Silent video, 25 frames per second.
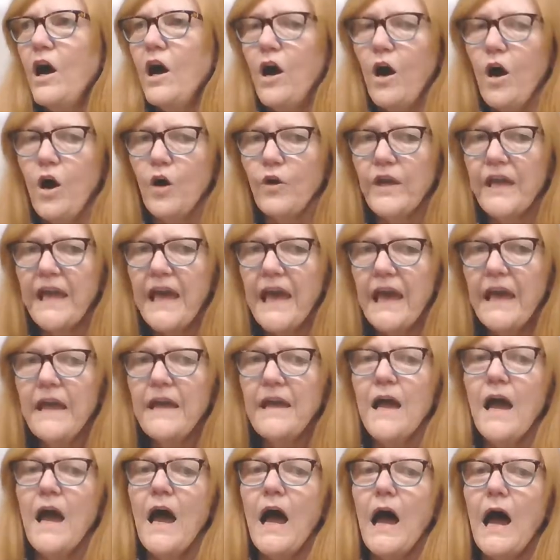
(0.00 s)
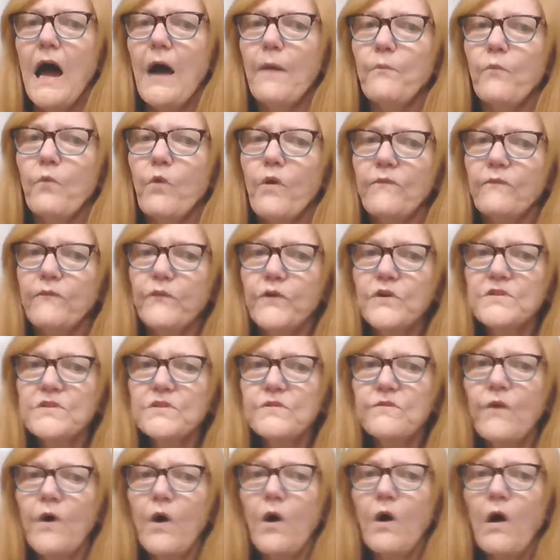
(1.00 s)
Okay, well,
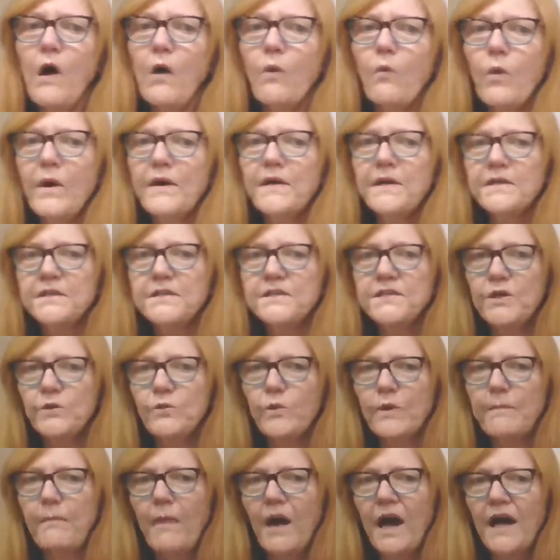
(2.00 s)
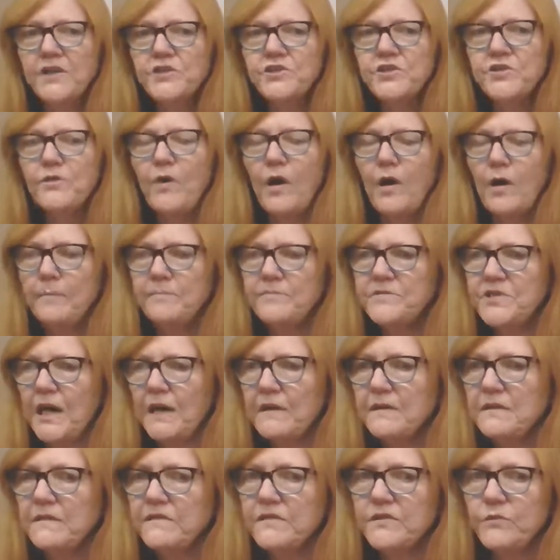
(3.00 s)
first of all, I wanted to remind you our
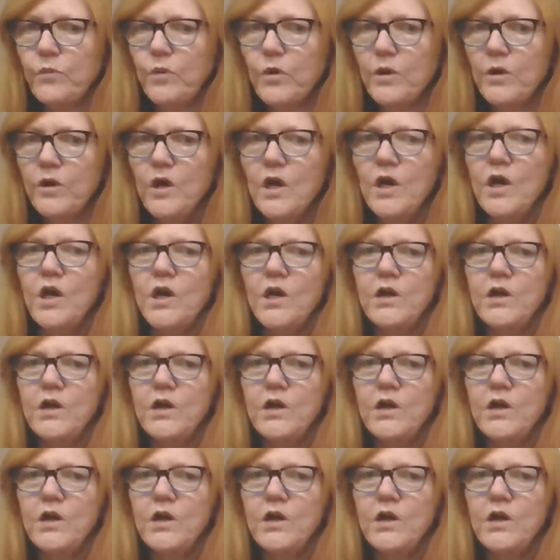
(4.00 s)
objectives were